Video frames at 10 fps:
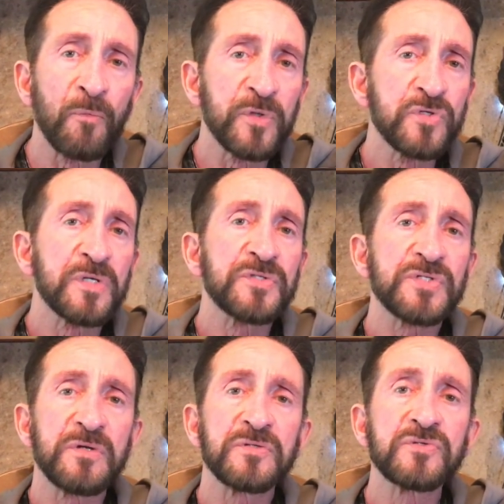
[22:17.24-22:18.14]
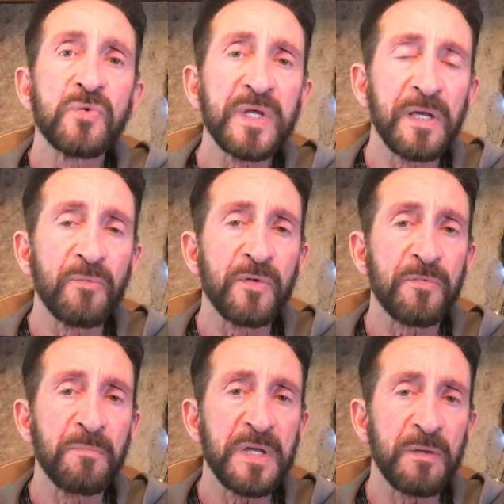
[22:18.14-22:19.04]
Would you consider doing it
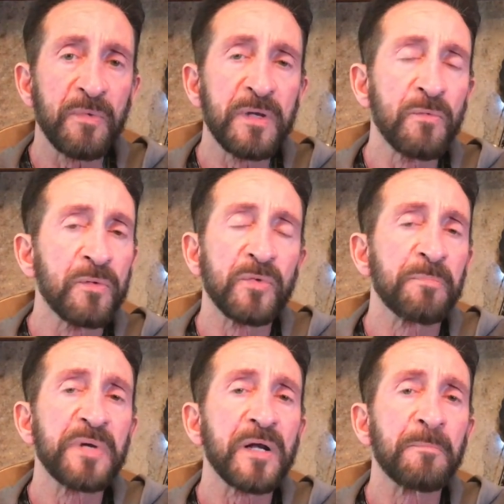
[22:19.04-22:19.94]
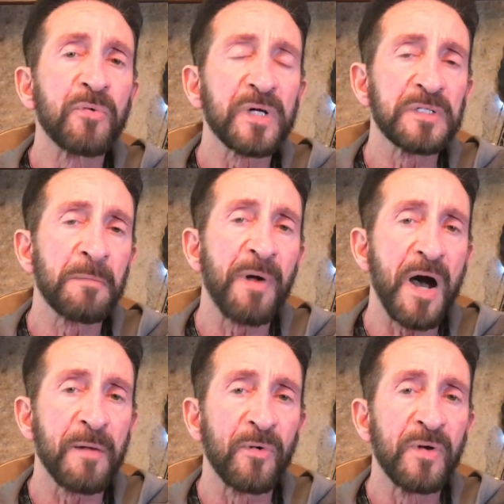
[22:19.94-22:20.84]
with me? We, we'll pick a book in the
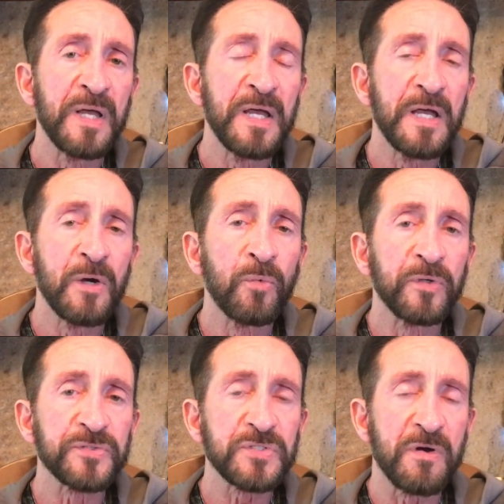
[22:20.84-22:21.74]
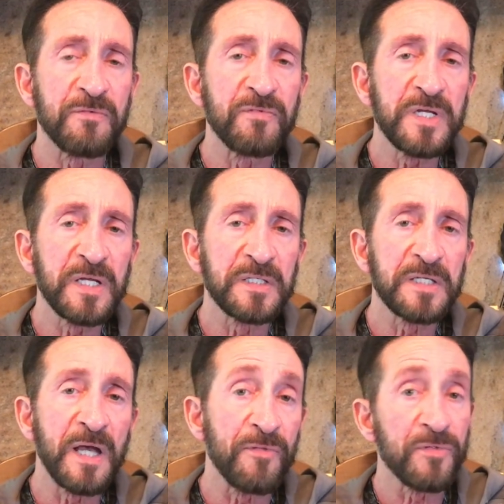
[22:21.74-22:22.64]
Bible We'll start reading it
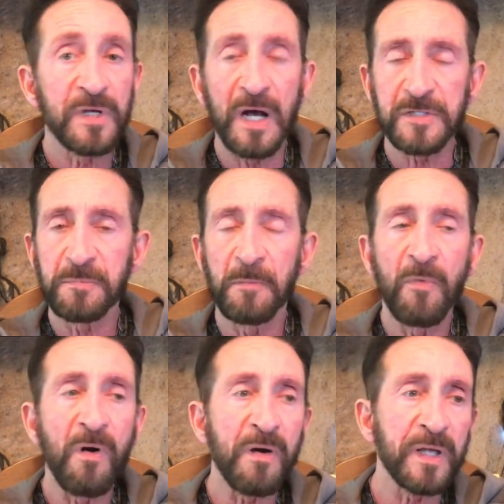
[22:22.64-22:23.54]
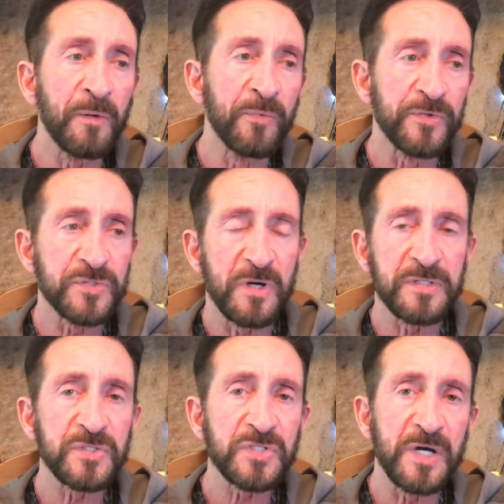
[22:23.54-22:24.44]
together, the Gospel of Mark, and we'll
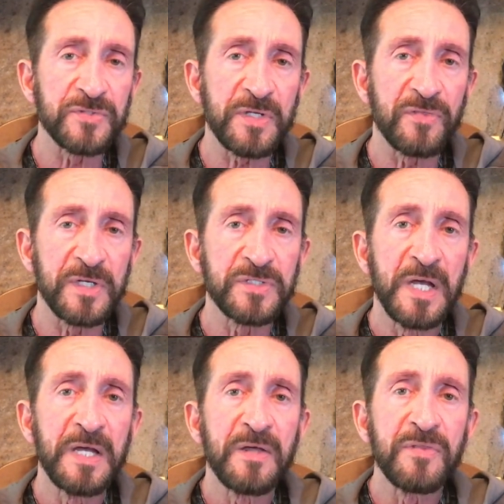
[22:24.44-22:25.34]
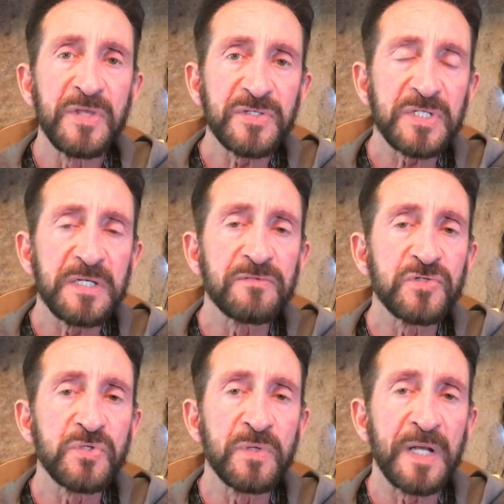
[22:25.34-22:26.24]
start discussing things. This
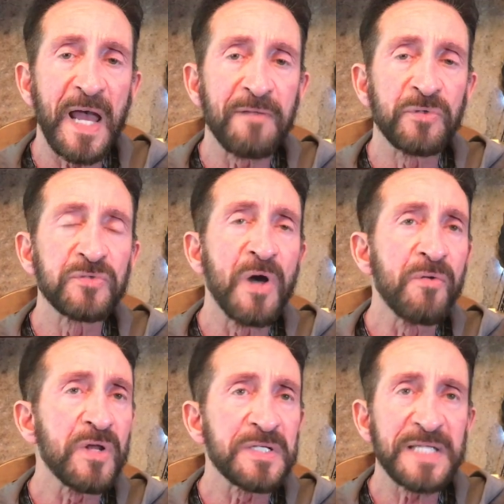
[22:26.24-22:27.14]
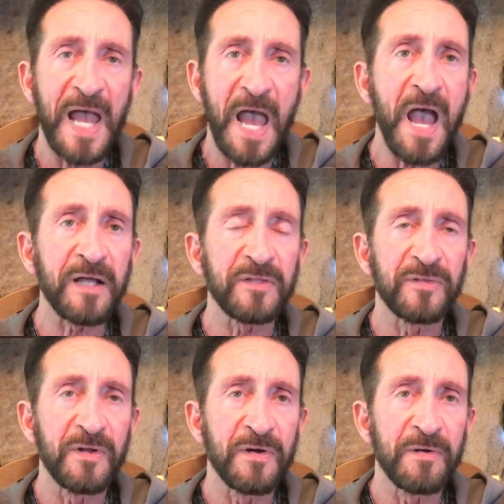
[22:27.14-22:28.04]
gives you an avenue. Don't attack
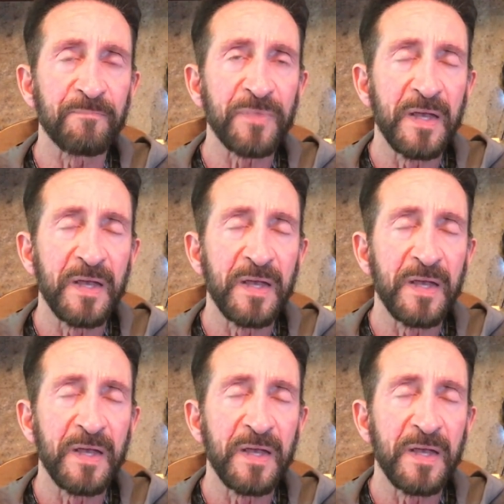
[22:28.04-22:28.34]
their